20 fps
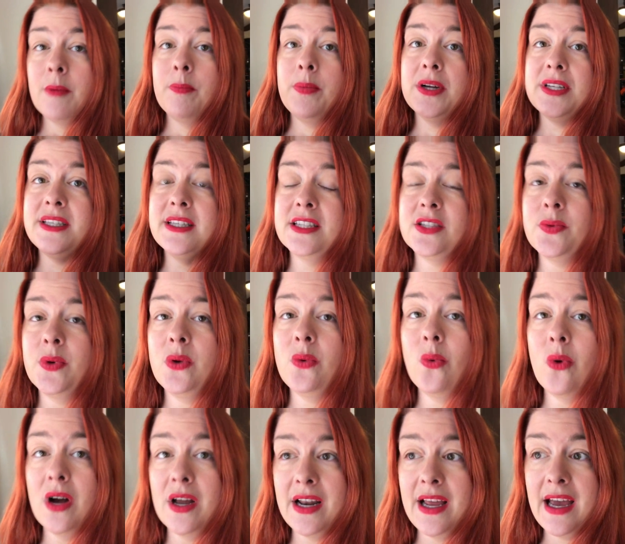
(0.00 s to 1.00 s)
but since we
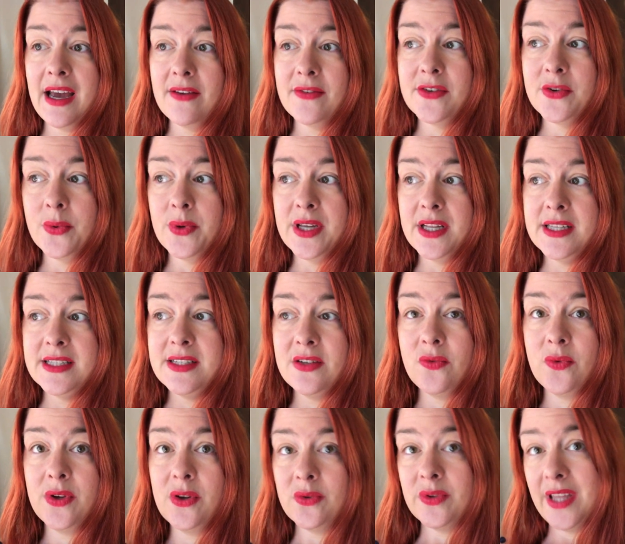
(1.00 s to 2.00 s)
want to have twins,
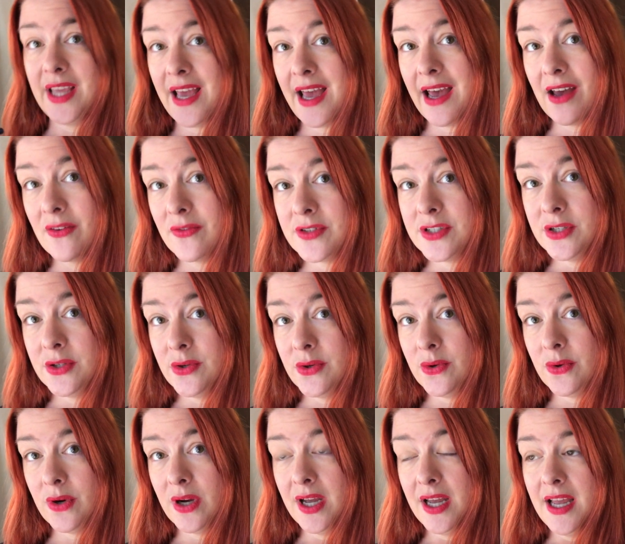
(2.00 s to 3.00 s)
if we only have
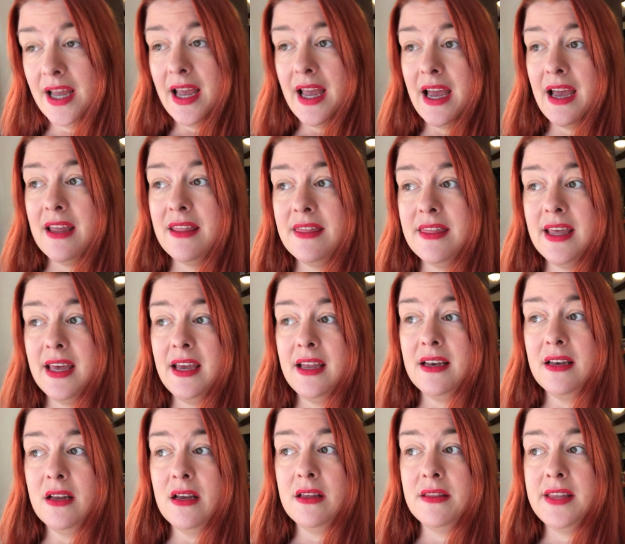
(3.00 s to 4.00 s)
two, and
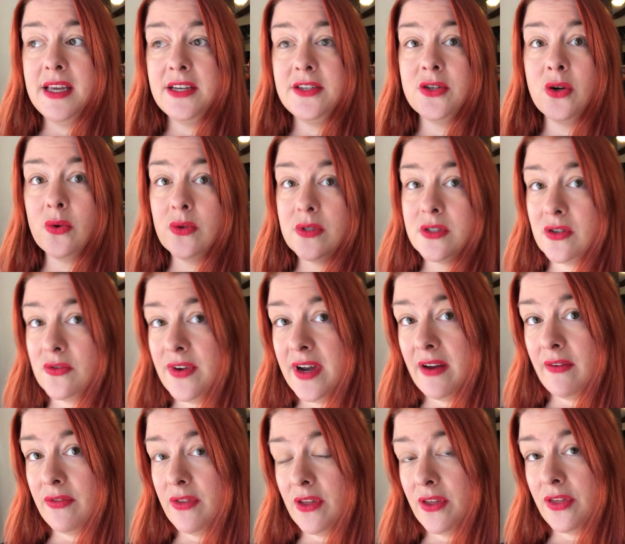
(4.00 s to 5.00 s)
then they don't
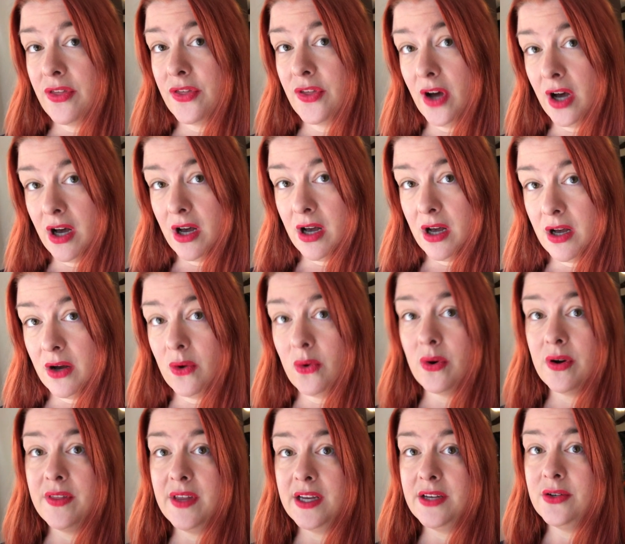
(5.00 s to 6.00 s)
survive the thaw,
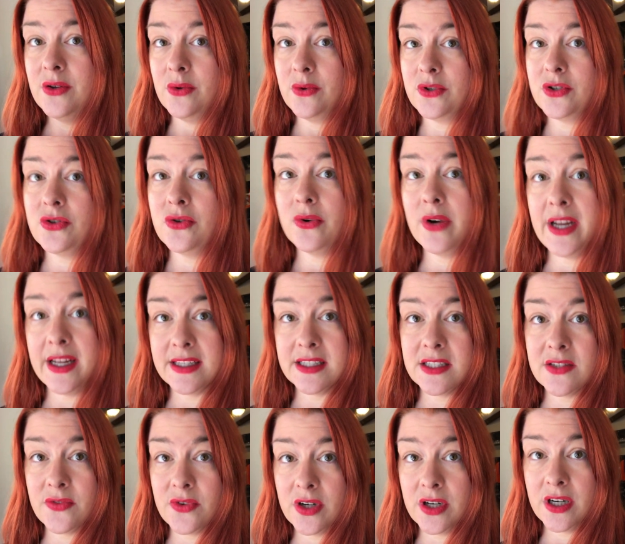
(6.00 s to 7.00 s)
or they don't
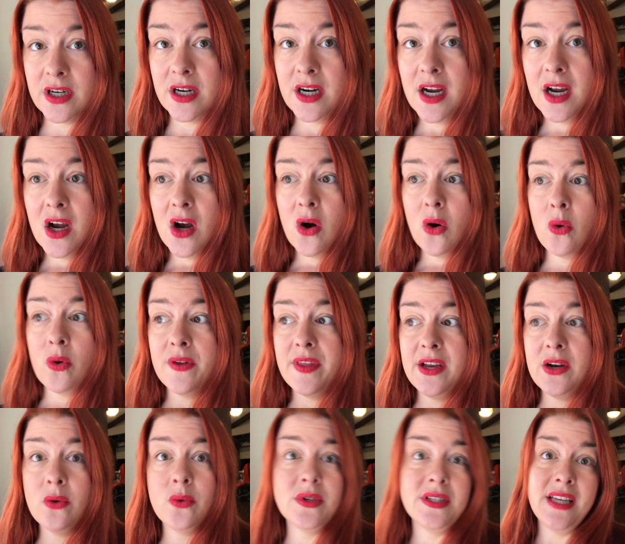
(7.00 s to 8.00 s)
transfer, or
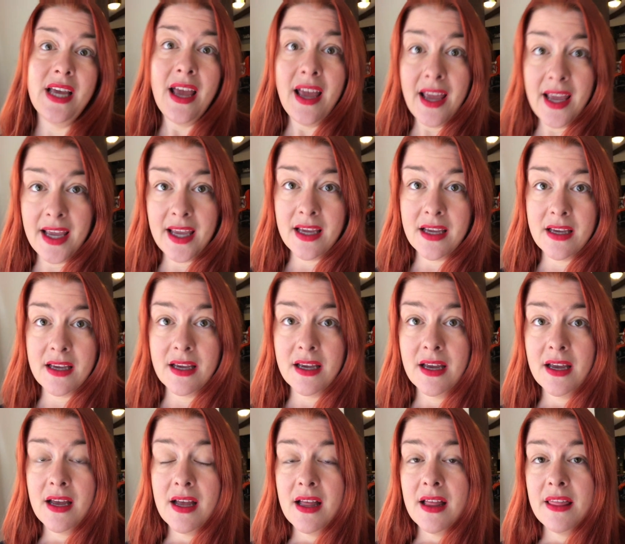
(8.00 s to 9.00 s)
they don't take,
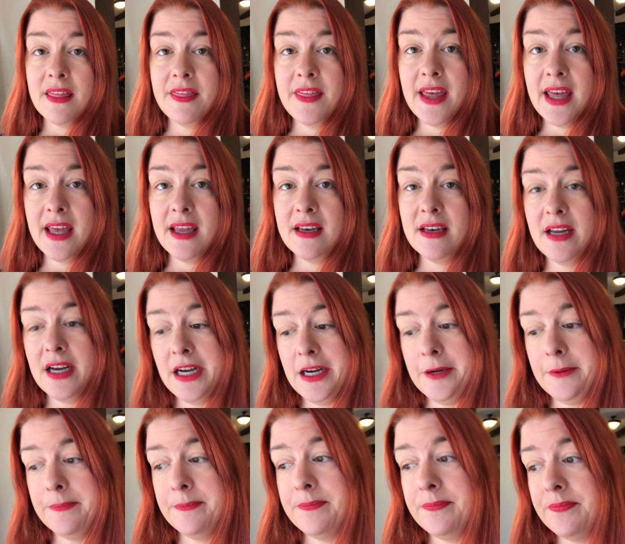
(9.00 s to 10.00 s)
then
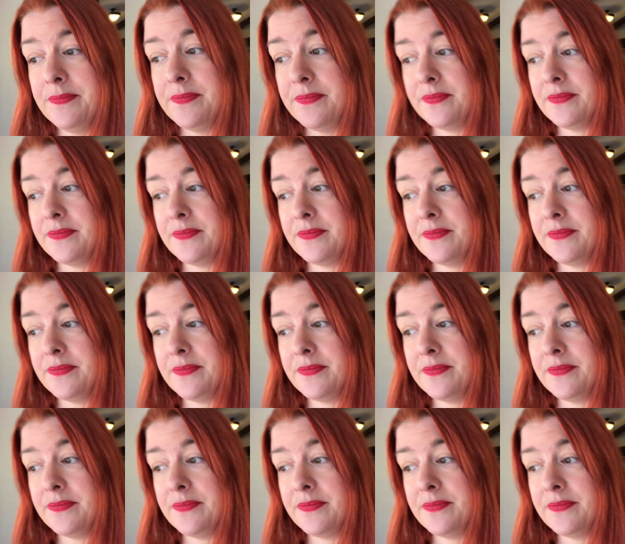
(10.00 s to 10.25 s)
um,